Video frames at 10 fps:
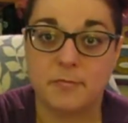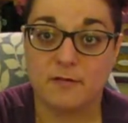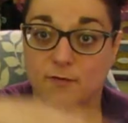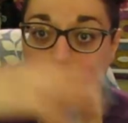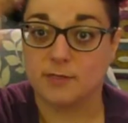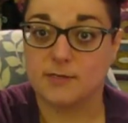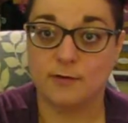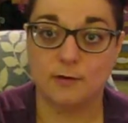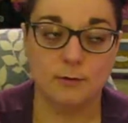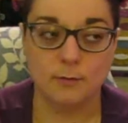for those of
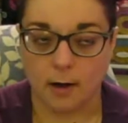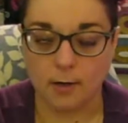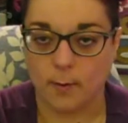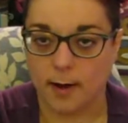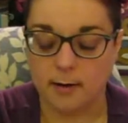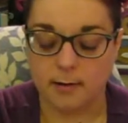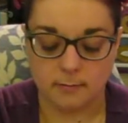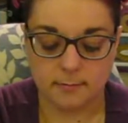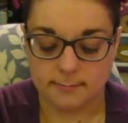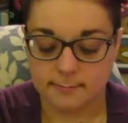you who aren't aware, you
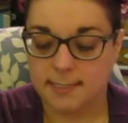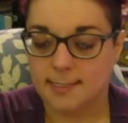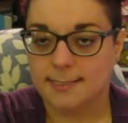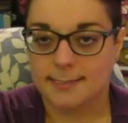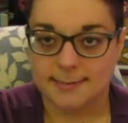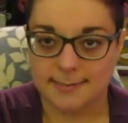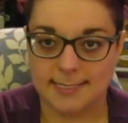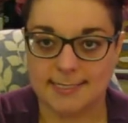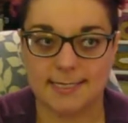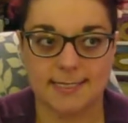know,
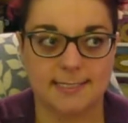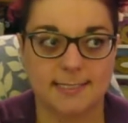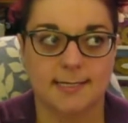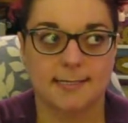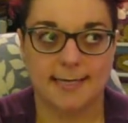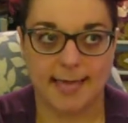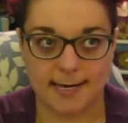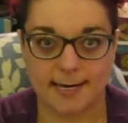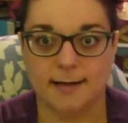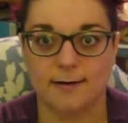this is
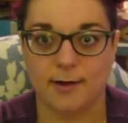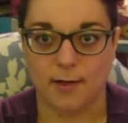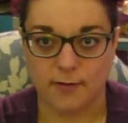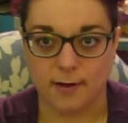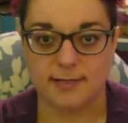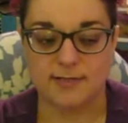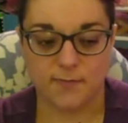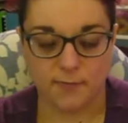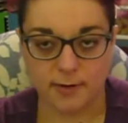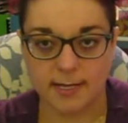Canada, our healthcare is
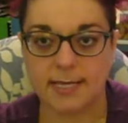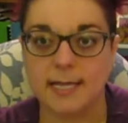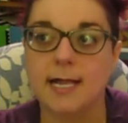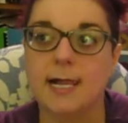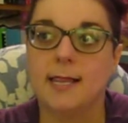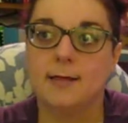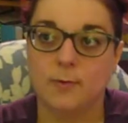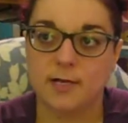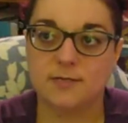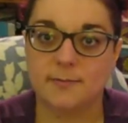free,
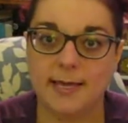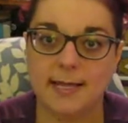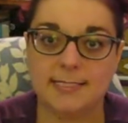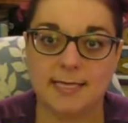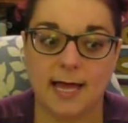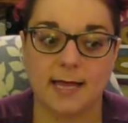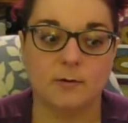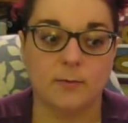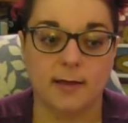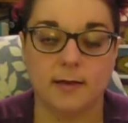which means
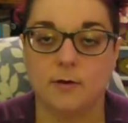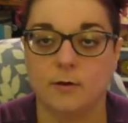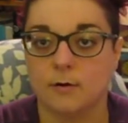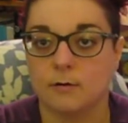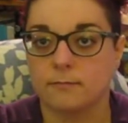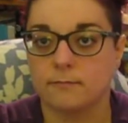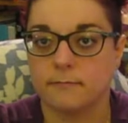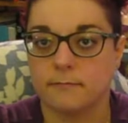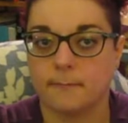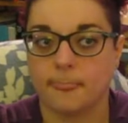that when you're
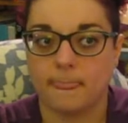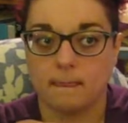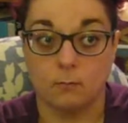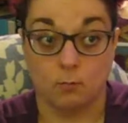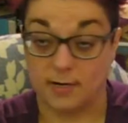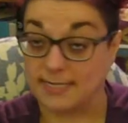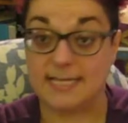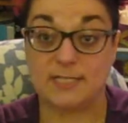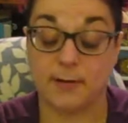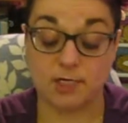want to
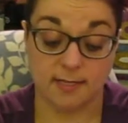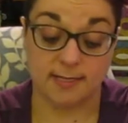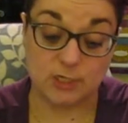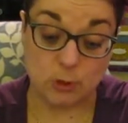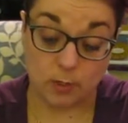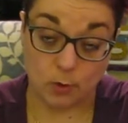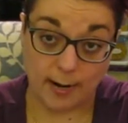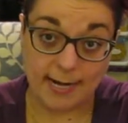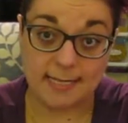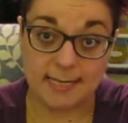see a specialist, you go on a
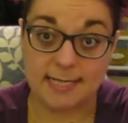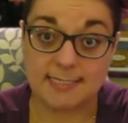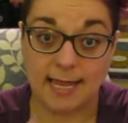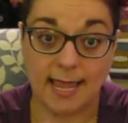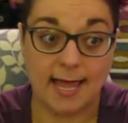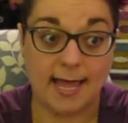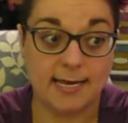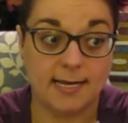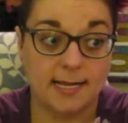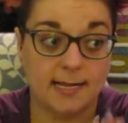waiting list
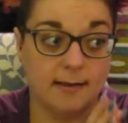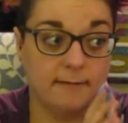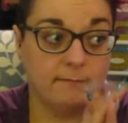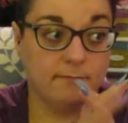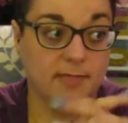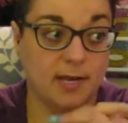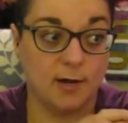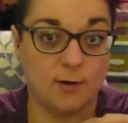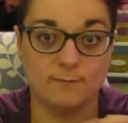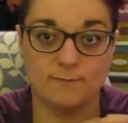and, you
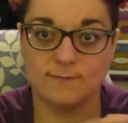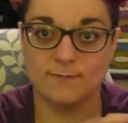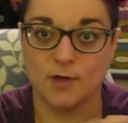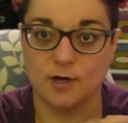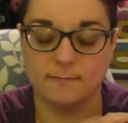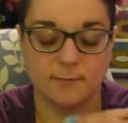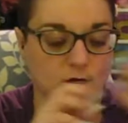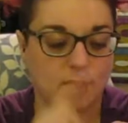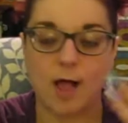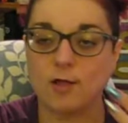know, they're
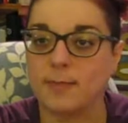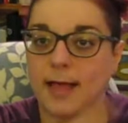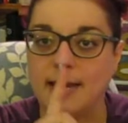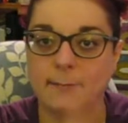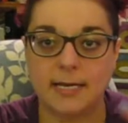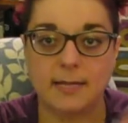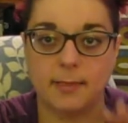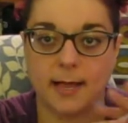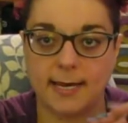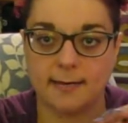colorblind, money
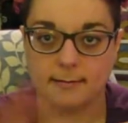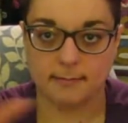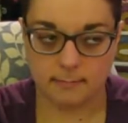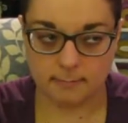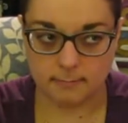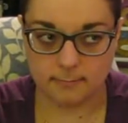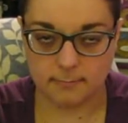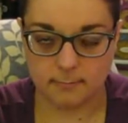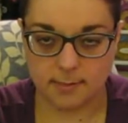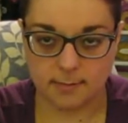blind.
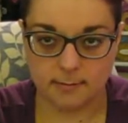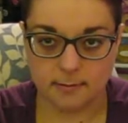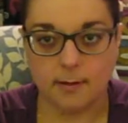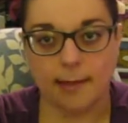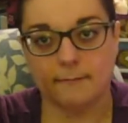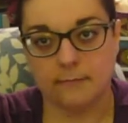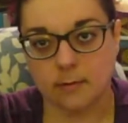Okay.